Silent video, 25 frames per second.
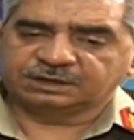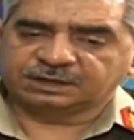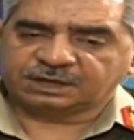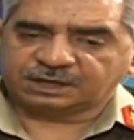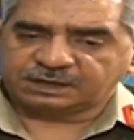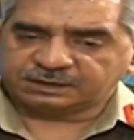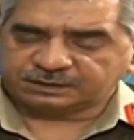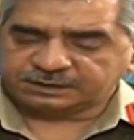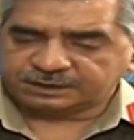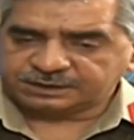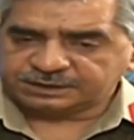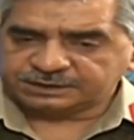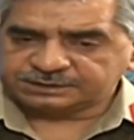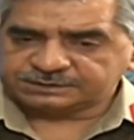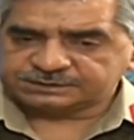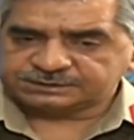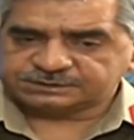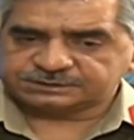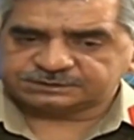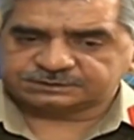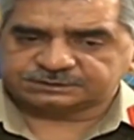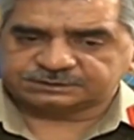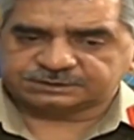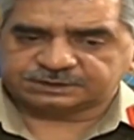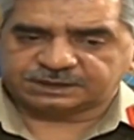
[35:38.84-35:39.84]
in our
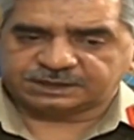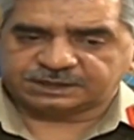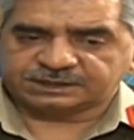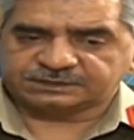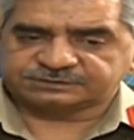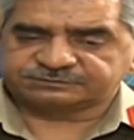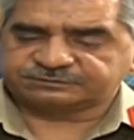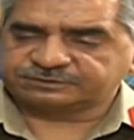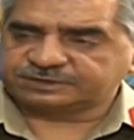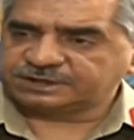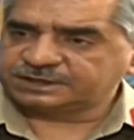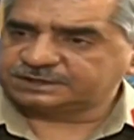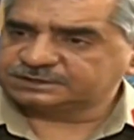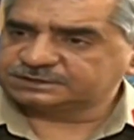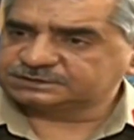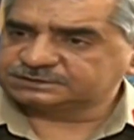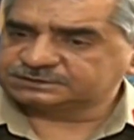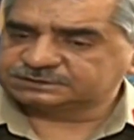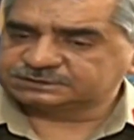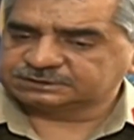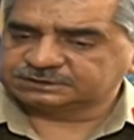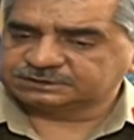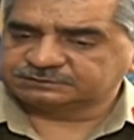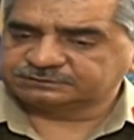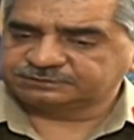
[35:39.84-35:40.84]
case, as far
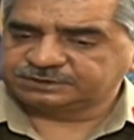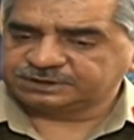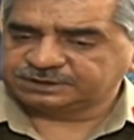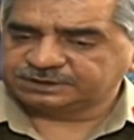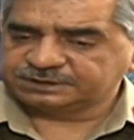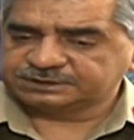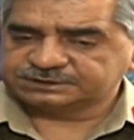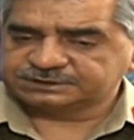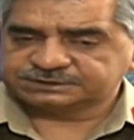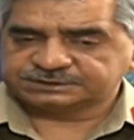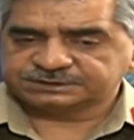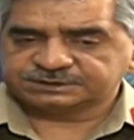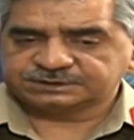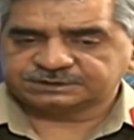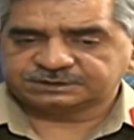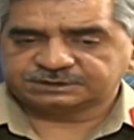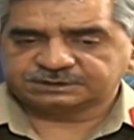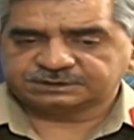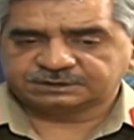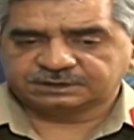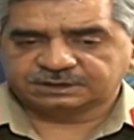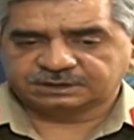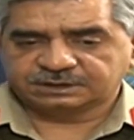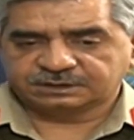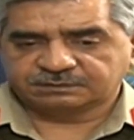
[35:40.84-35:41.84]
as we are
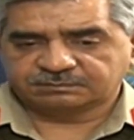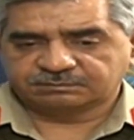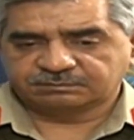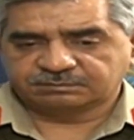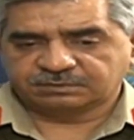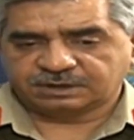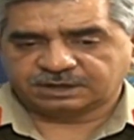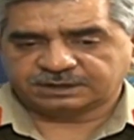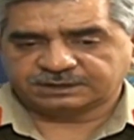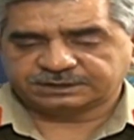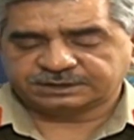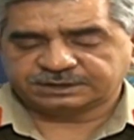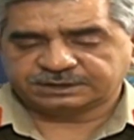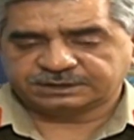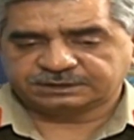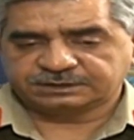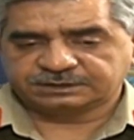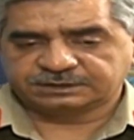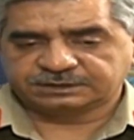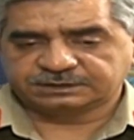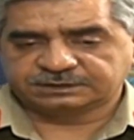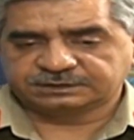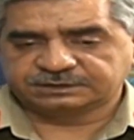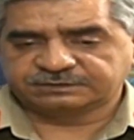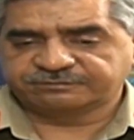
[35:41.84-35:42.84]
concerned, I
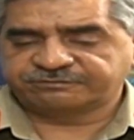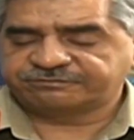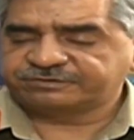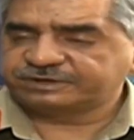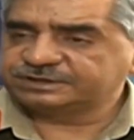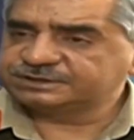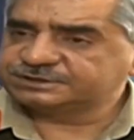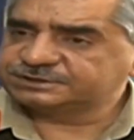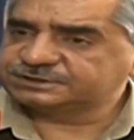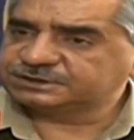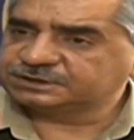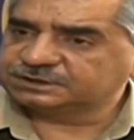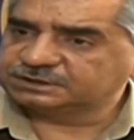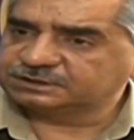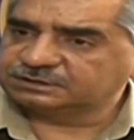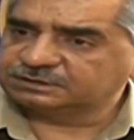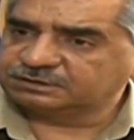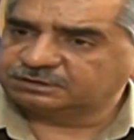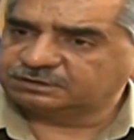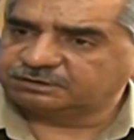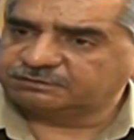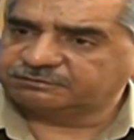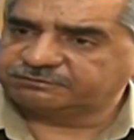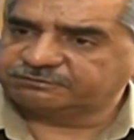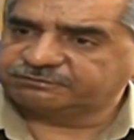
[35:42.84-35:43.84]
think the differential
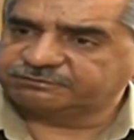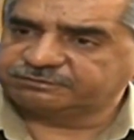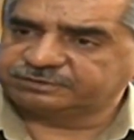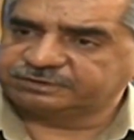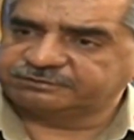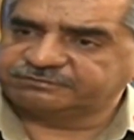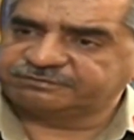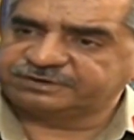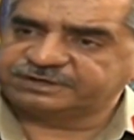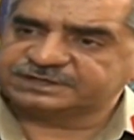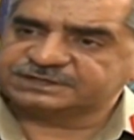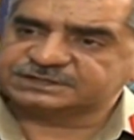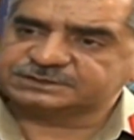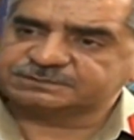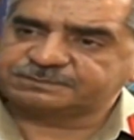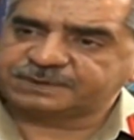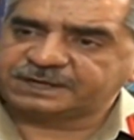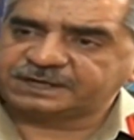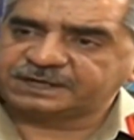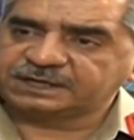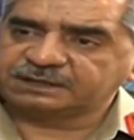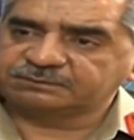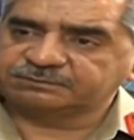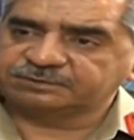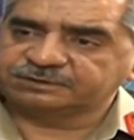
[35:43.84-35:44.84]
of defense
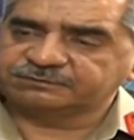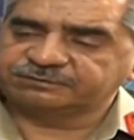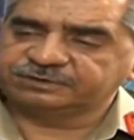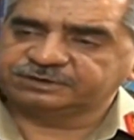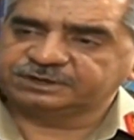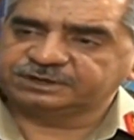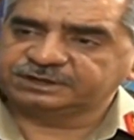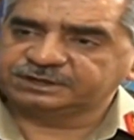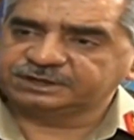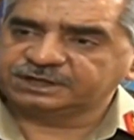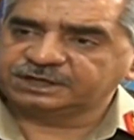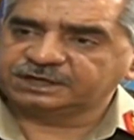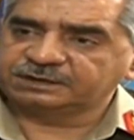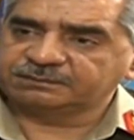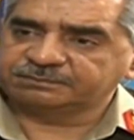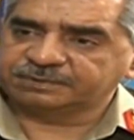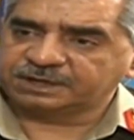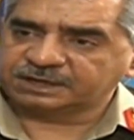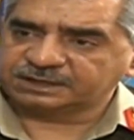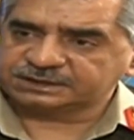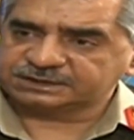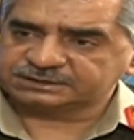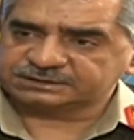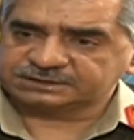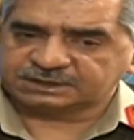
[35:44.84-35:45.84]
spending between India and
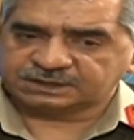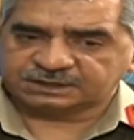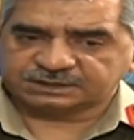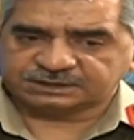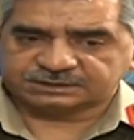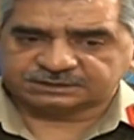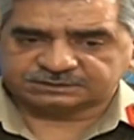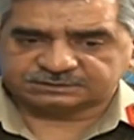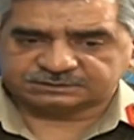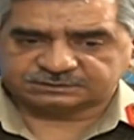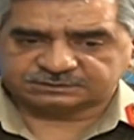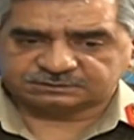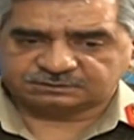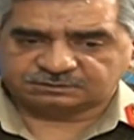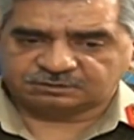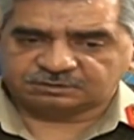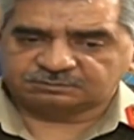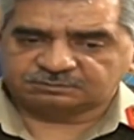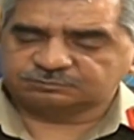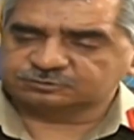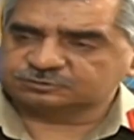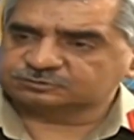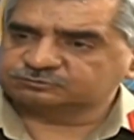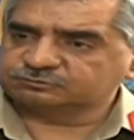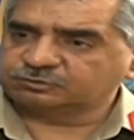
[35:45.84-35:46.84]
Pakistan is
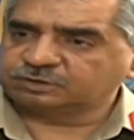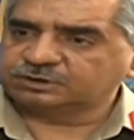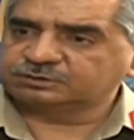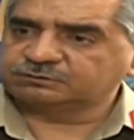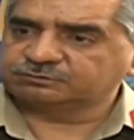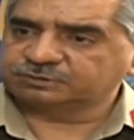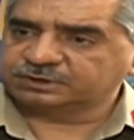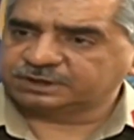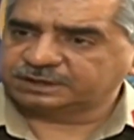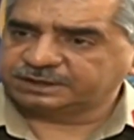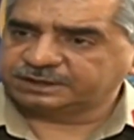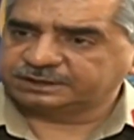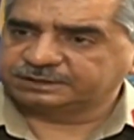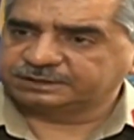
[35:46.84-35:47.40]
almost 1 to